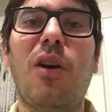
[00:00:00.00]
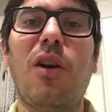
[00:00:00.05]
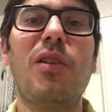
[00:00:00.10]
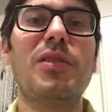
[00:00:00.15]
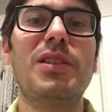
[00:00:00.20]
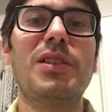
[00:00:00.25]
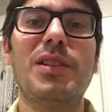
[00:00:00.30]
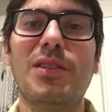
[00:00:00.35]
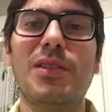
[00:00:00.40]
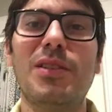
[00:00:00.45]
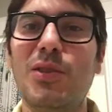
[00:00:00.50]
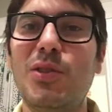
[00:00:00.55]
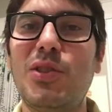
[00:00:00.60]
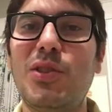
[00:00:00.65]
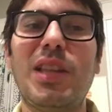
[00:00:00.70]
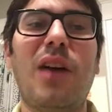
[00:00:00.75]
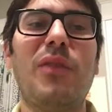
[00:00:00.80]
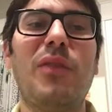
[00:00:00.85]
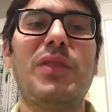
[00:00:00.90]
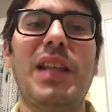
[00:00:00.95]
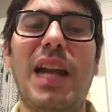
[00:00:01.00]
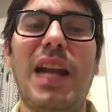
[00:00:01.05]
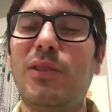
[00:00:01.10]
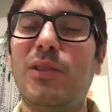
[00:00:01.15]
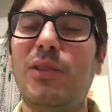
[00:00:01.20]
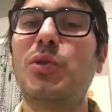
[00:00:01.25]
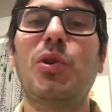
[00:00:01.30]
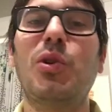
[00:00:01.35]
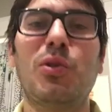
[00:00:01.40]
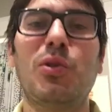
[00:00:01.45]
all the stuff that I had
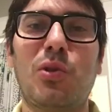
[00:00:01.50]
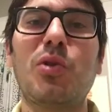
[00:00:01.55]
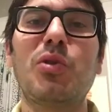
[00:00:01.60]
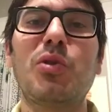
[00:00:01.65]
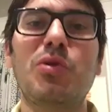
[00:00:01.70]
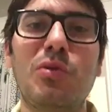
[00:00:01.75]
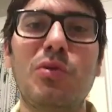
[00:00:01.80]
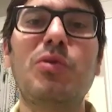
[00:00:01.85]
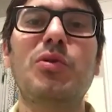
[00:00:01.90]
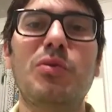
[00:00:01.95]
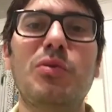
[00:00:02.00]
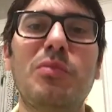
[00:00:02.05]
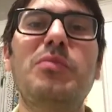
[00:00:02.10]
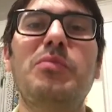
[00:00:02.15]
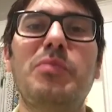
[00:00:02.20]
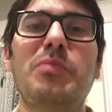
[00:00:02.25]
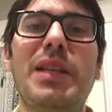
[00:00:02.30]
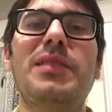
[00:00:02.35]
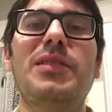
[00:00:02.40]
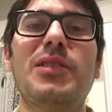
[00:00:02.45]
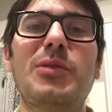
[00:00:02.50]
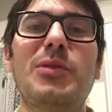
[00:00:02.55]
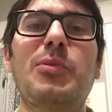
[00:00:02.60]
to go through to be at this